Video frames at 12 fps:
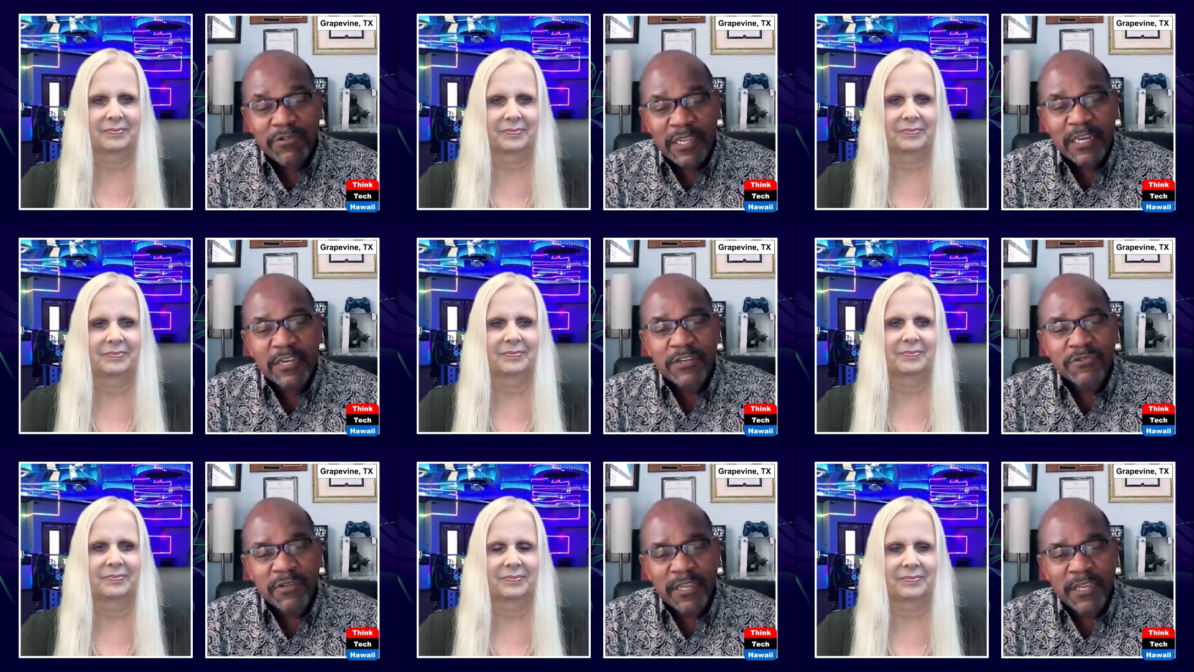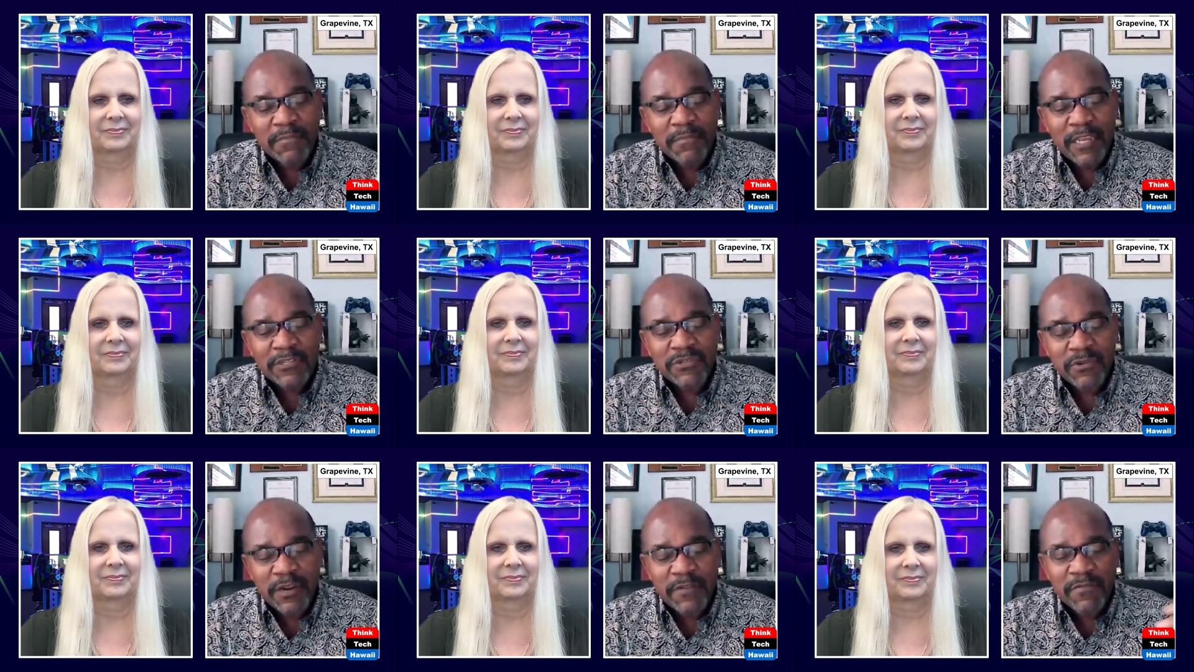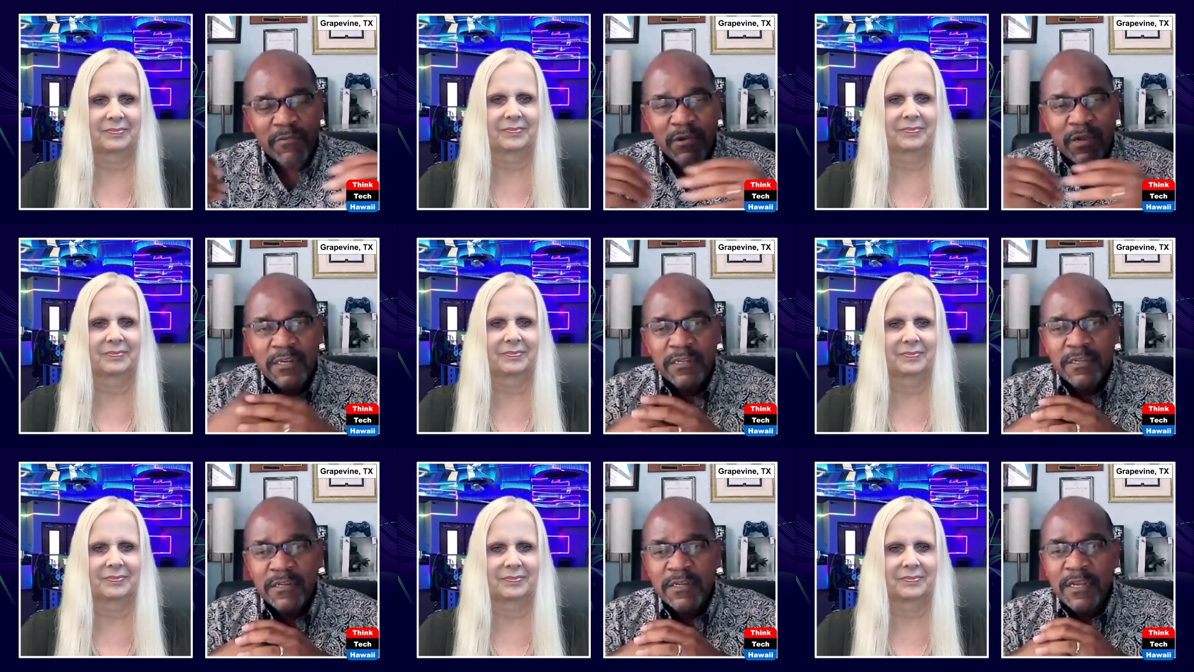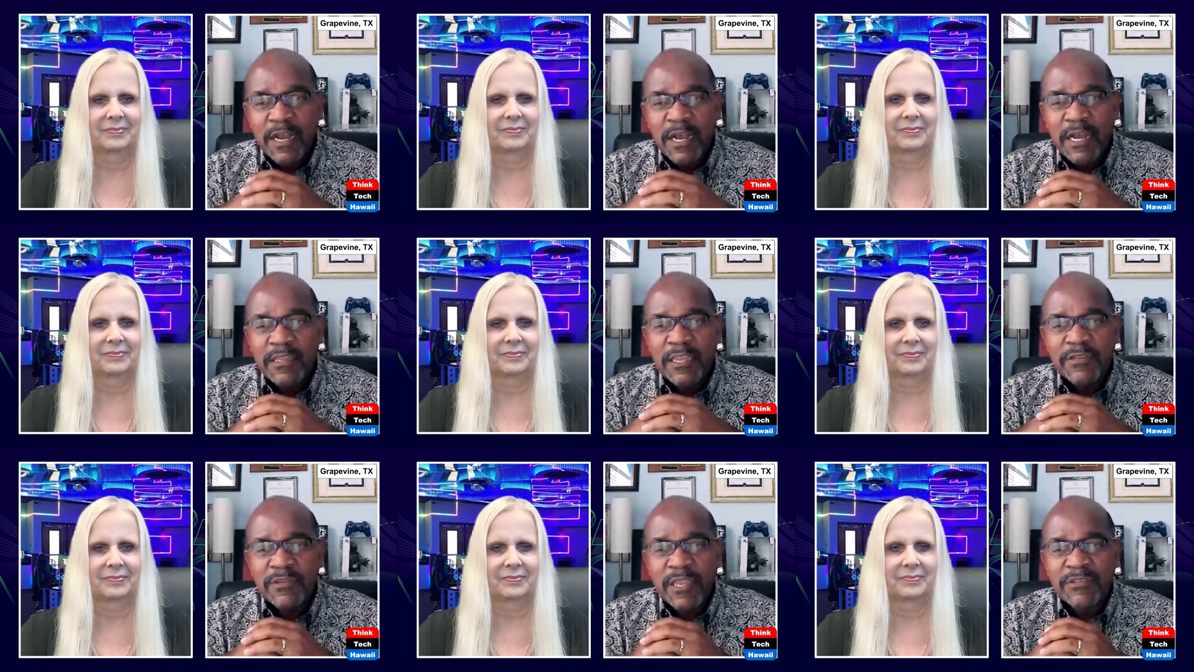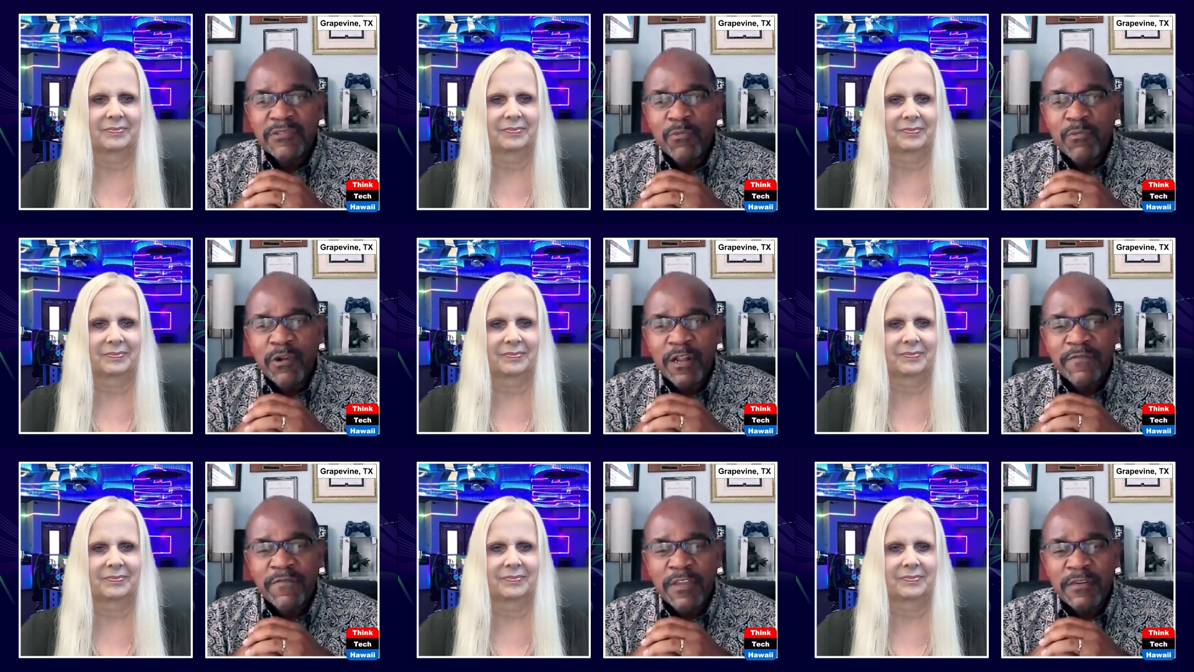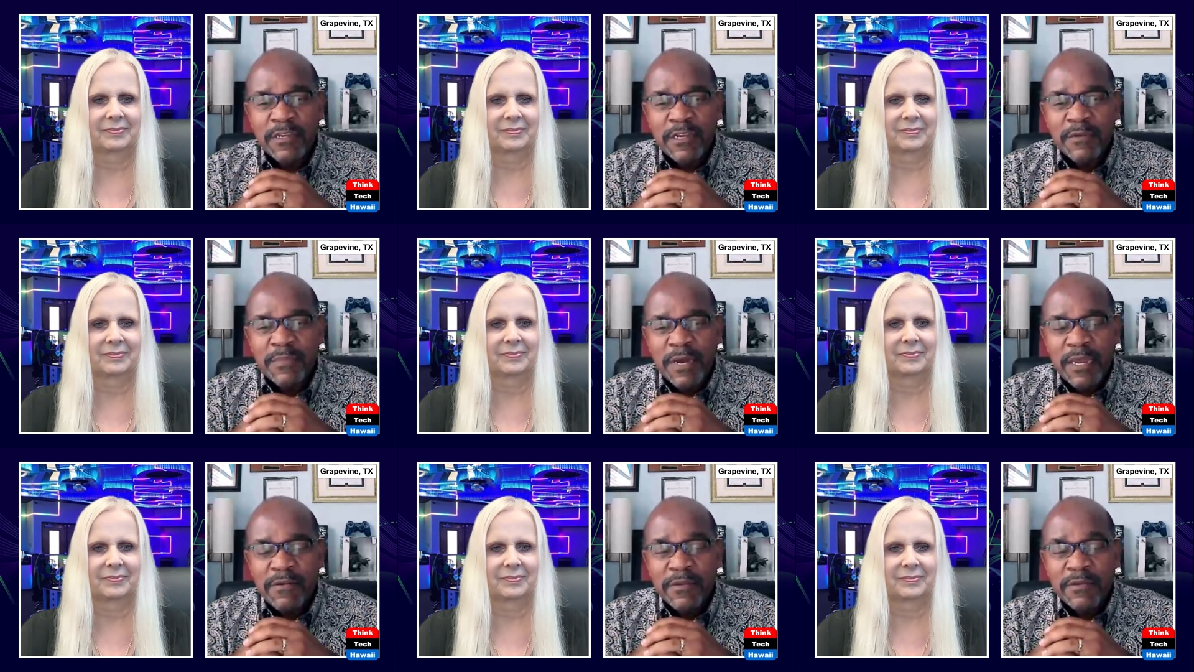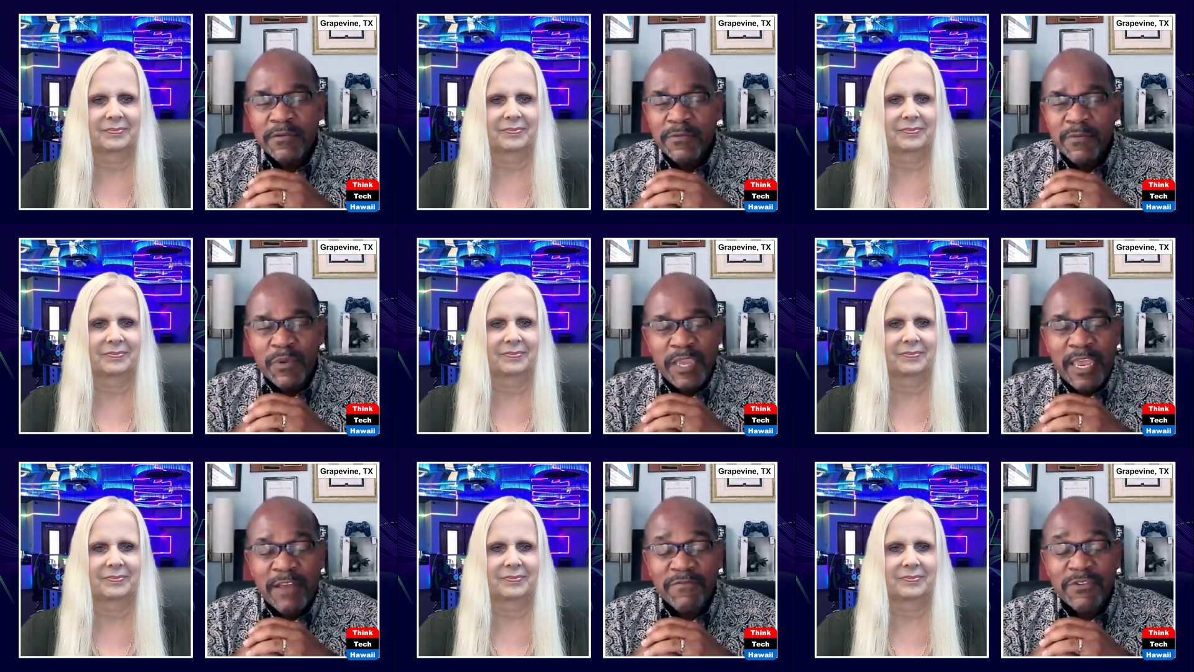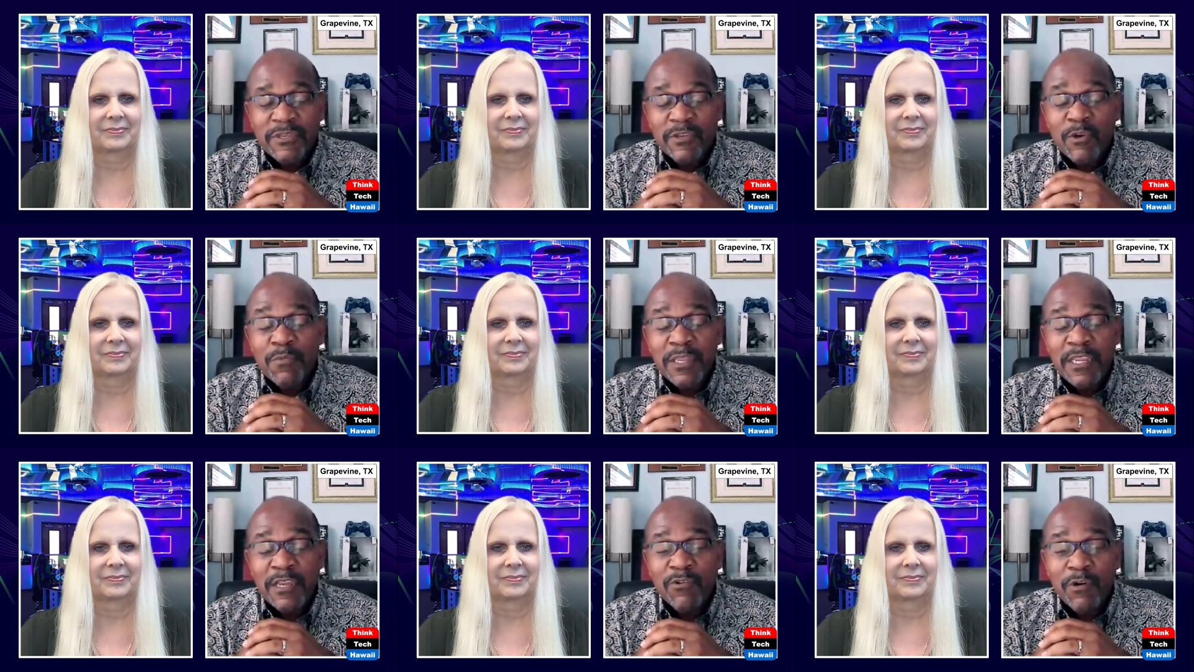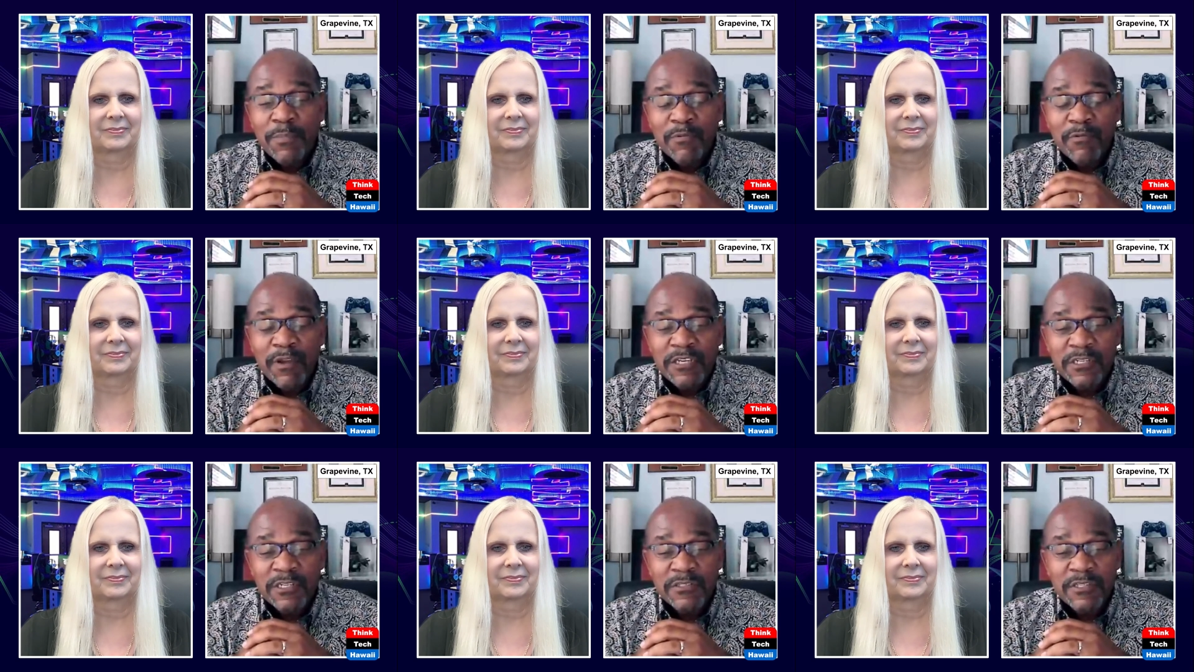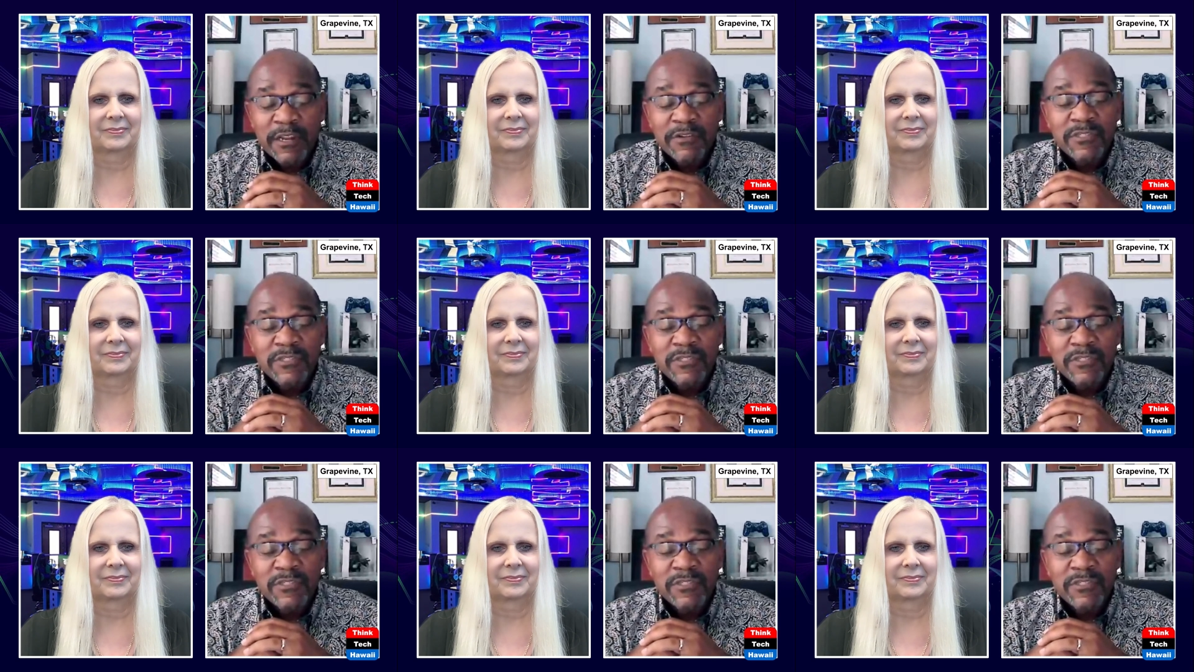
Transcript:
Speaker 1: the industry, and make sure everyone is aware of it. But we have so many corporations, their